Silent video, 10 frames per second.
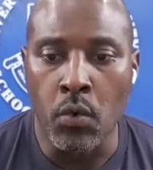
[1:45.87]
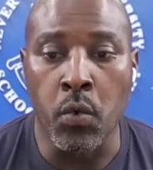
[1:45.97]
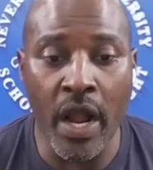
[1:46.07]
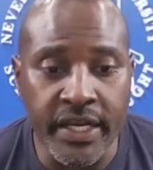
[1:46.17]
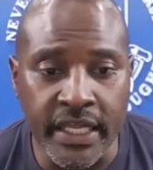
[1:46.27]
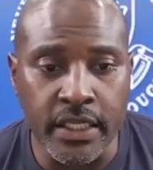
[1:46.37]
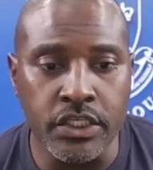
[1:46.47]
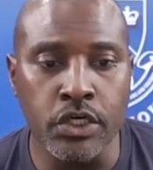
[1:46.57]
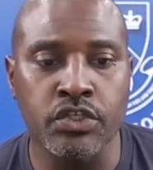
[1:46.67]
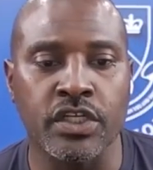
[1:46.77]

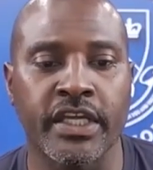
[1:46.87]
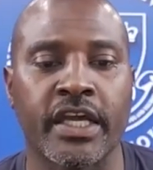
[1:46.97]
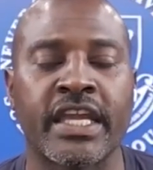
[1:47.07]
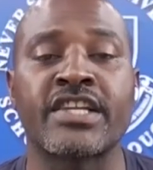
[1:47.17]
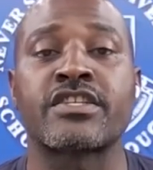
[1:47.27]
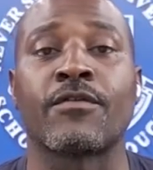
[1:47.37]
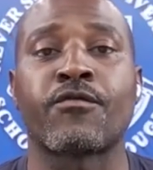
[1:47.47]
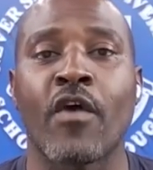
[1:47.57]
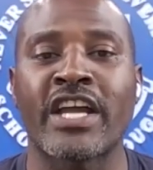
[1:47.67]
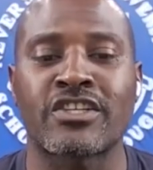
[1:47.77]
Running usually against a
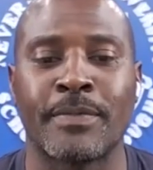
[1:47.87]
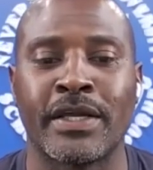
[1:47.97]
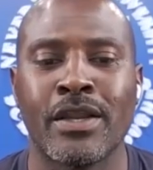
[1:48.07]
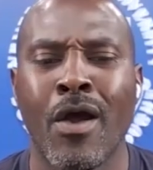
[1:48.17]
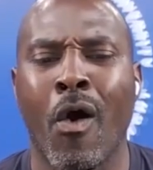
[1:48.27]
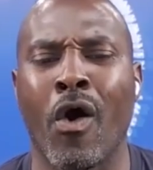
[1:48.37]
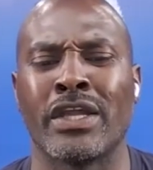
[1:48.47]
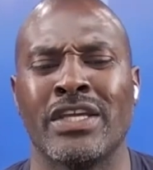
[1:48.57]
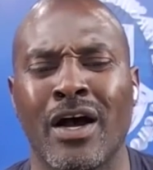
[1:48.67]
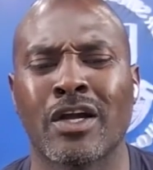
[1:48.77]
freshman
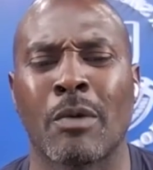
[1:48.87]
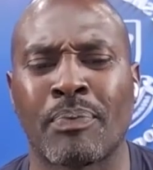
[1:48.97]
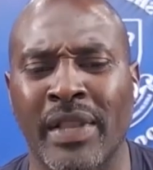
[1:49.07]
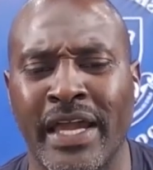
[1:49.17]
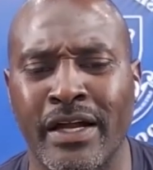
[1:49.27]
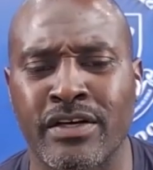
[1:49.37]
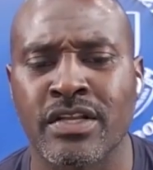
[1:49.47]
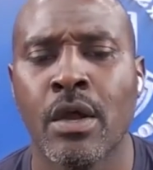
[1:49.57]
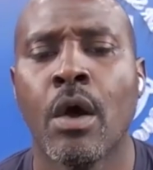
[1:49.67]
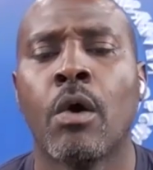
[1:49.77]
or younger
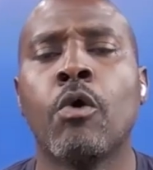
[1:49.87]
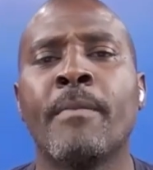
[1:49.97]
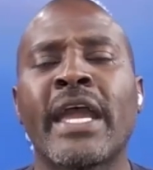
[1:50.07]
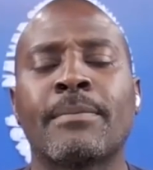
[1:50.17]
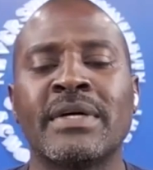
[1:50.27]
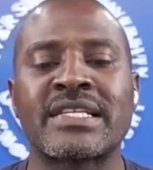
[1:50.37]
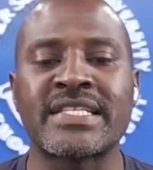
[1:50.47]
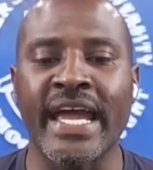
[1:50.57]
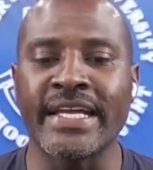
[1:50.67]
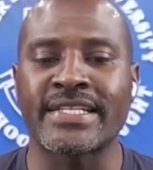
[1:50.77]
players who make
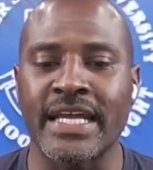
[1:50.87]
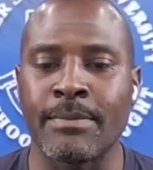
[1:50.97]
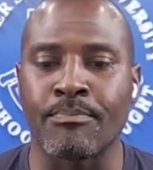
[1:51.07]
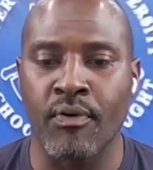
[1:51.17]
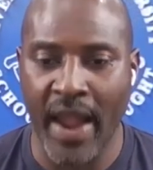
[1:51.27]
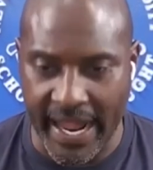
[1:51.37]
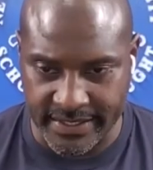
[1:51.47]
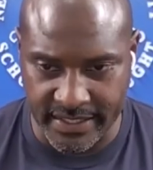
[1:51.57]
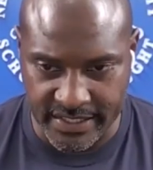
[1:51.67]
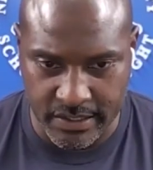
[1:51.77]
mistakes in
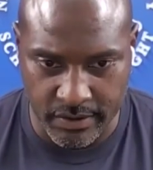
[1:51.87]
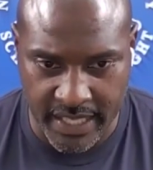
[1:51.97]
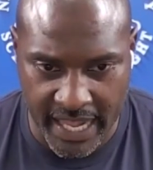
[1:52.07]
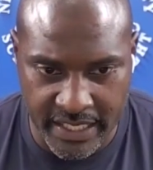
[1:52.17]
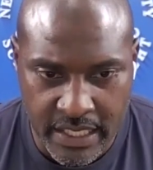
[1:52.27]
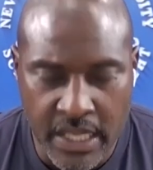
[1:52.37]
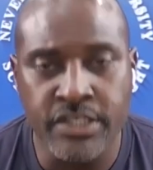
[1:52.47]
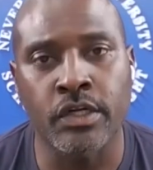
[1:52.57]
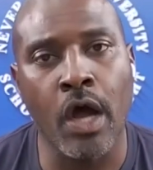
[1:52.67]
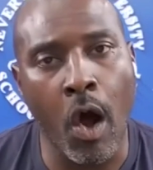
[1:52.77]
practice, okay?
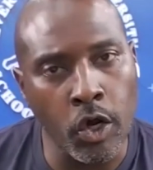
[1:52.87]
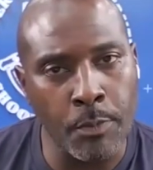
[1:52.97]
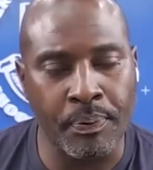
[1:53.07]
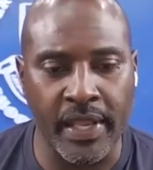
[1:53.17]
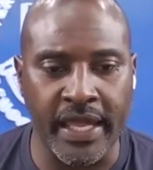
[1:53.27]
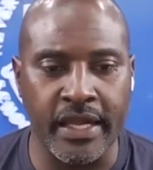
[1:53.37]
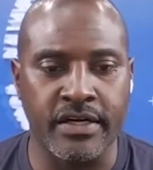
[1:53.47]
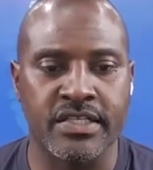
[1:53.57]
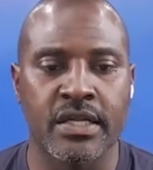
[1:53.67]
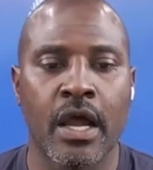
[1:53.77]
So the older
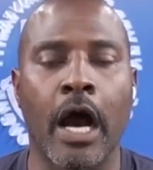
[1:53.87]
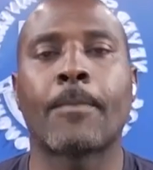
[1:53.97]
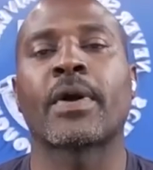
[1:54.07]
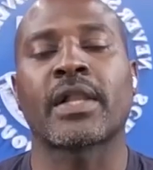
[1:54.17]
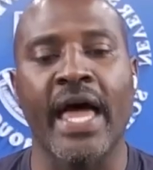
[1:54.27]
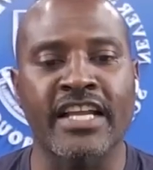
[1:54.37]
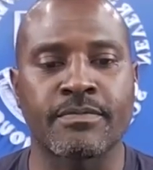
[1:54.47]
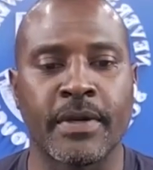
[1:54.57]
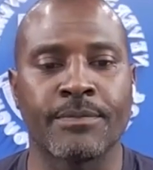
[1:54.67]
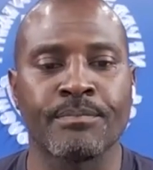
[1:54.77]
players,
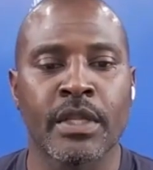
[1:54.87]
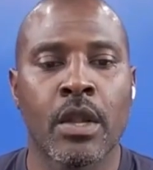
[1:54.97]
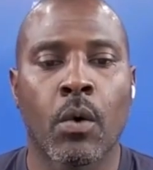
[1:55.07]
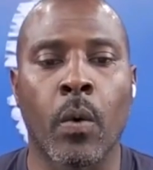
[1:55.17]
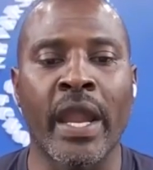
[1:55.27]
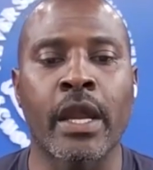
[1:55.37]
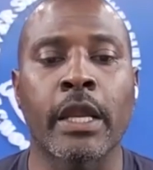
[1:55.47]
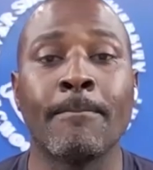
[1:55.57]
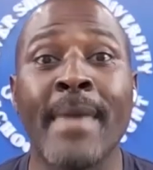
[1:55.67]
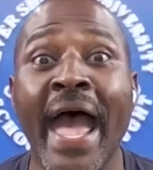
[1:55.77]
upperclassmen,
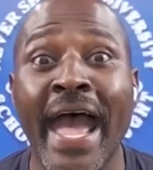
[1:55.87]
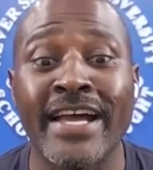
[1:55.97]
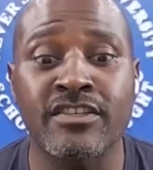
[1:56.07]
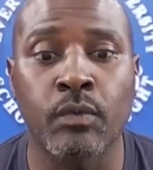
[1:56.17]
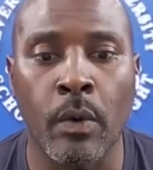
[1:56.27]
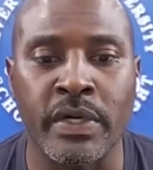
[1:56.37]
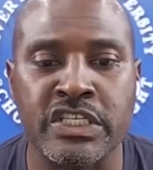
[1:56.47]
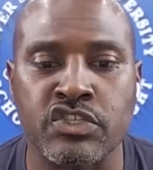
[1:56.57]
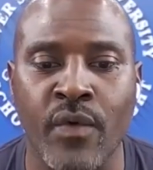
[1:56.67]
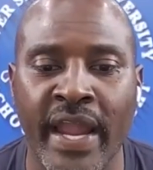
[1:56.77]
wearing masks will
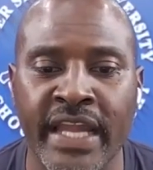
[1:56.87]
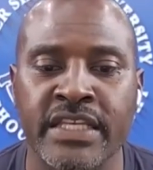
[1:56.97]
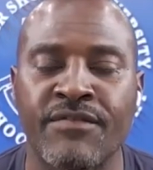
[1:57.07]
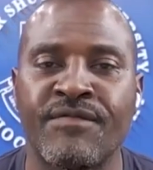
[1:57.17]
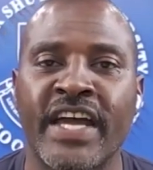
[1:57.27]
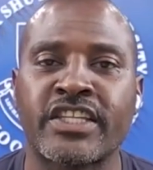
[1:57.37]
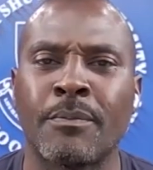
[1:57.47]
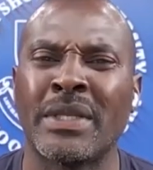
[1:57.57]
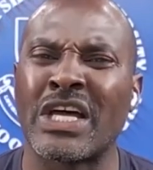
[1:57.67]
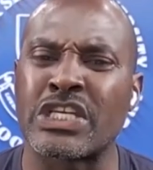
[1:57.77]
restrain the
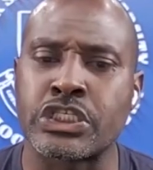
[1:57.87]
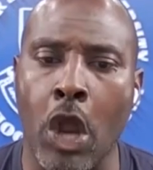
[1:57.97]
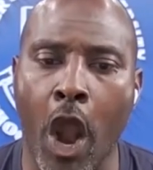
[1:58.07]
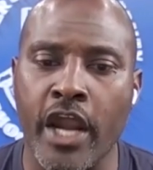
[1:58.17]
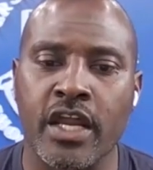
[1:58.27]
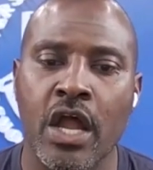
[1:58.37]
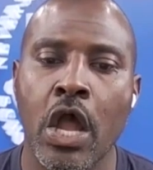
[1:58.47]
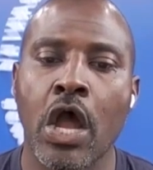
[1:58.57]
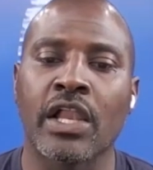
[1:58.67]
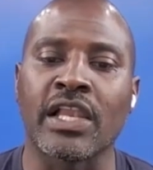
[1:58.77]
victim in a dark
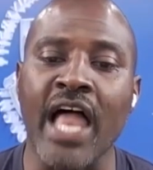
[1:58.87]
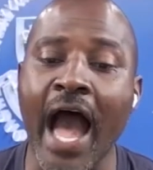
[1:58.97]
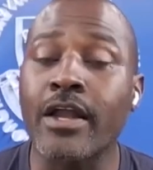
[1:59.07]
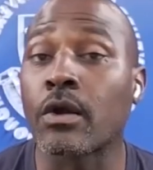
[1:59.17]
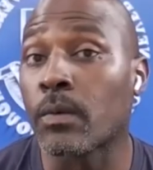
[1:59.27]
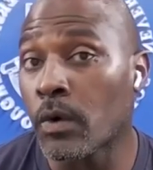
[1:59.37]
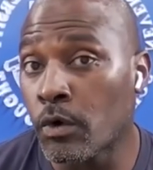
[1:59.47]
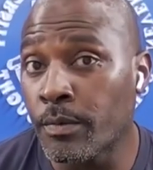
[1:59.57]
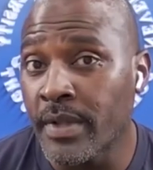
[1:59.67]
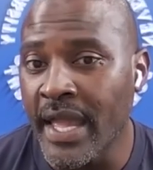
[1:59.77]
locker
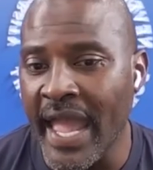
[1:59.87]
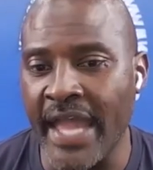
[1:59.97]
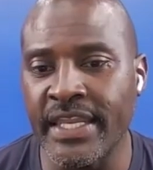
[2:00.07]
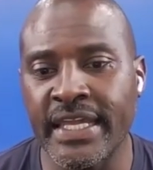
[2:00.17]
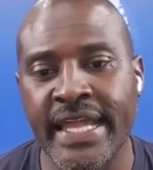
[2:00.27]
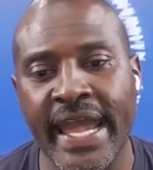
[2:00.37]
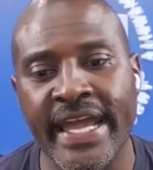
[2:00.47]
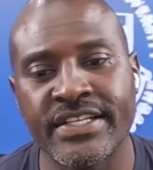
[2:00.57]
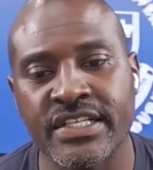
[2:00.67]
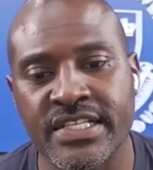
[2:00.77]
room and
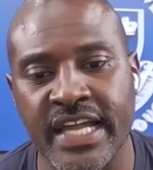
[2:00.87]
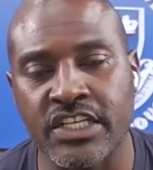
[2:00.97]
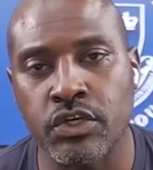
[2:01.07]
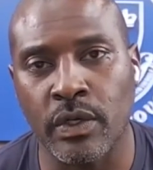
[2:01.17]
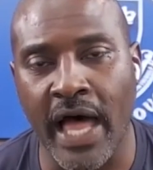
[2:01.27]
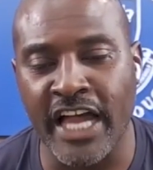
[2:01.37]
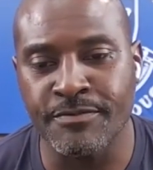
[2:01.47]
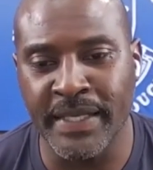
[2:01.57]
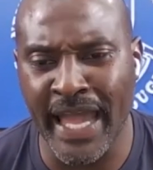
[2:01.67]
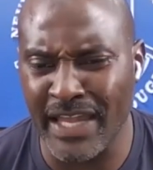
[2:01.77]
engage in
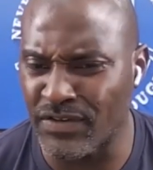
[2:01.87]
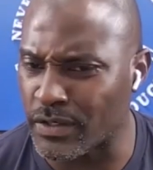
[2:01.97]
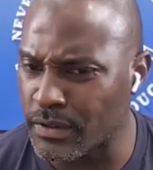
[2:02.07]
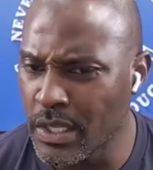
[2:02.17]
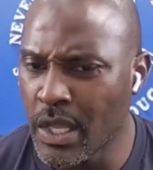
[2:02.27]
sexualized behavior.